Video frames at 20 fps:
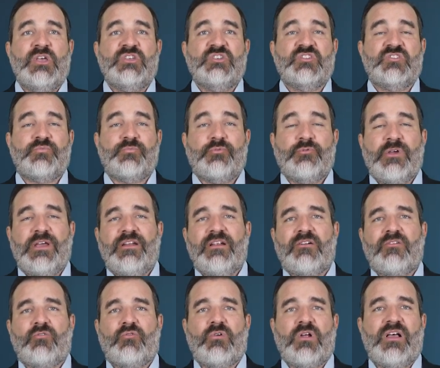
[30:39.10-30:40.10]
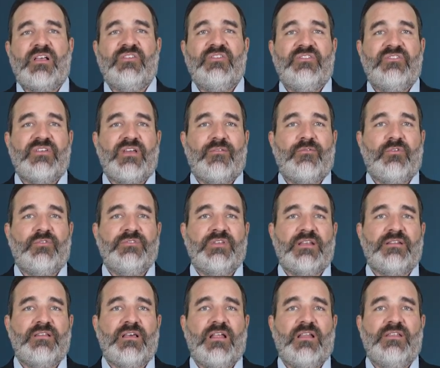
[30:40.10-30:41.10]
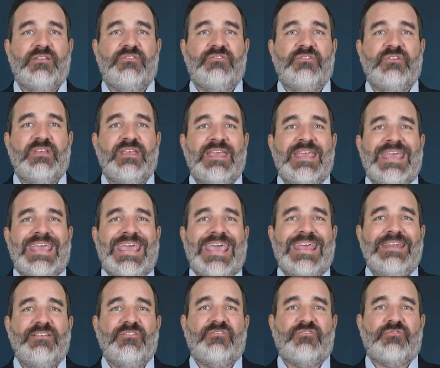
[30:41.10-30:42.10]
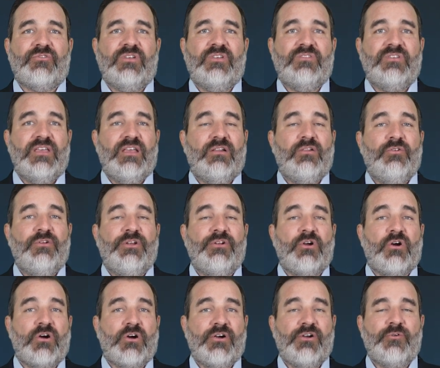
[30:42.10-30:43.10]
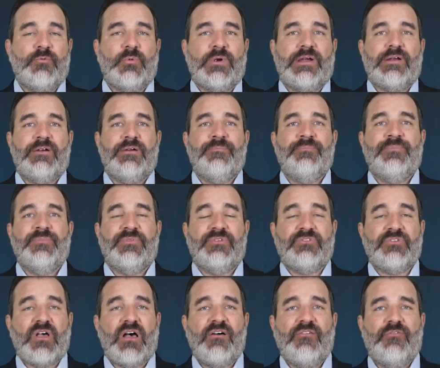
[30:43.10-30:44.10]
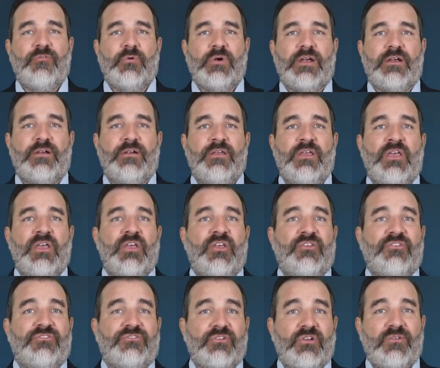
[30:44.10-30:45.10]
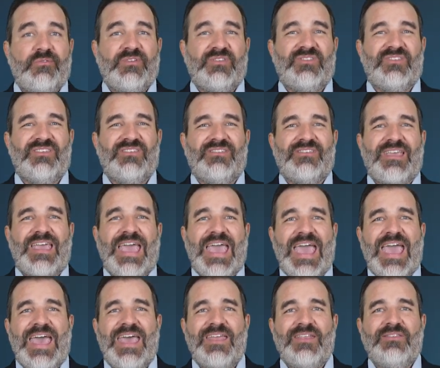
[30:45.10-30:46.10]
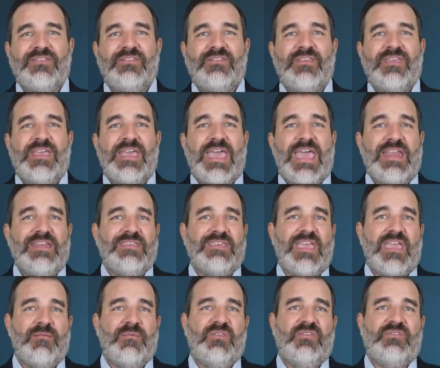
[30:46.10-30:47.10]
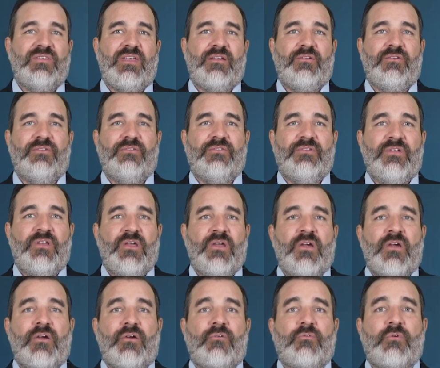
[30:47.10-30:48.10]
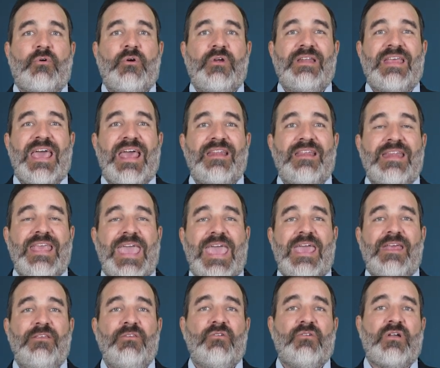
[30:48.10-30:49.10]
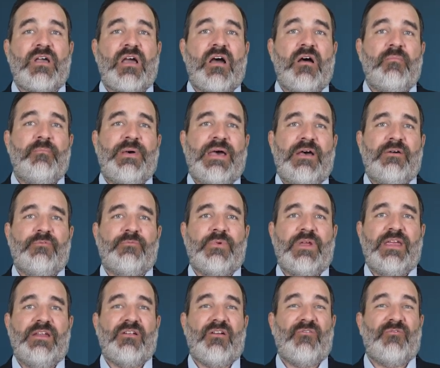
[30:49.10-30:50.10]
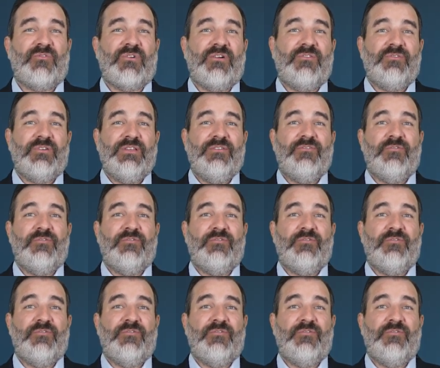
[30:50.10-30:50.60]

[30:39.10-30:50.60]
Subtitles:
spread across several technology industries including hardware, software, services, ads, and gaming centers, growing at an annual compound rate of roughly